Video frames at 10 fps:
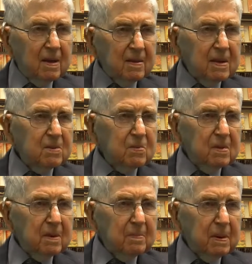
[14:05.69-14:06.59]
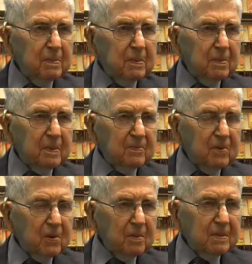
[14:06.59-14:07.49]
These were the people
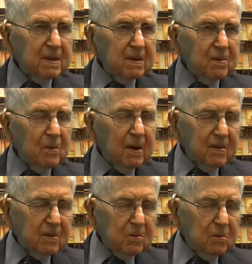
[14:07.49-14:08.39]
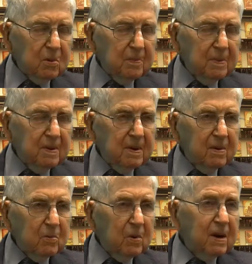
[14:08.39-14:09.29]
forming, one other group
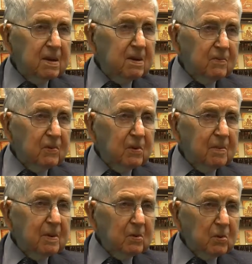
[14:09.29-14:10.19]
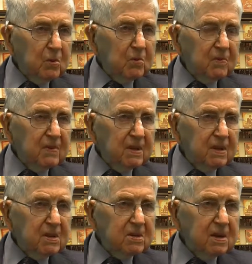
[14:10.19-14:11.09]
wanted to form their own
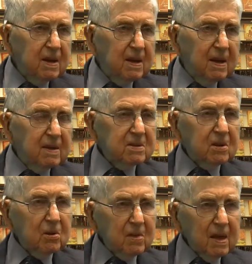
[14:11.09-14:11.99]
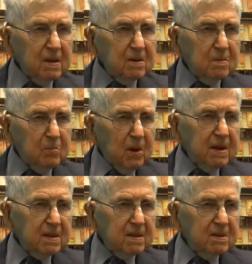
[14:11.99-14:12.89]
village so they could
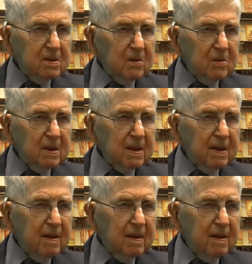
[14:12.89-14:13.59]
break the zoning.